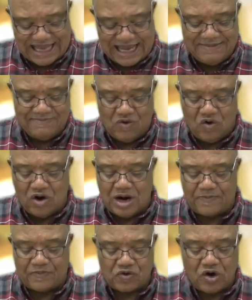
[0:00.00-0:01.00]
a
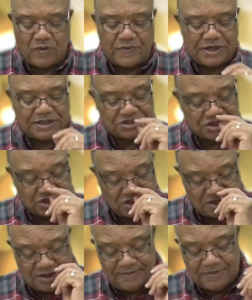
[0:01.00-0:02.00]
more appropriate
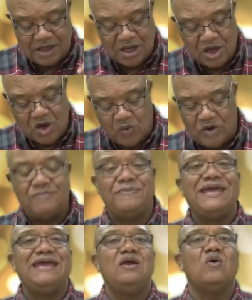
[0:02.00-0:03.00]
term would
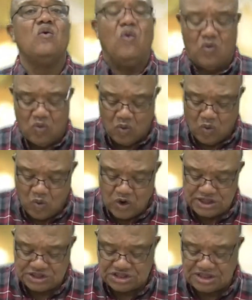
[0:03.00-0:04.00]
be
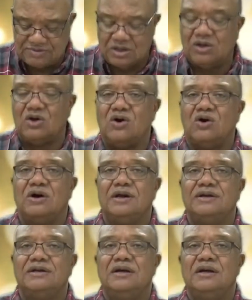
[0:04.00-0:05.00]
worship the
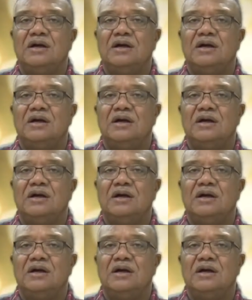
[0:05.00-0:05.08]
Lord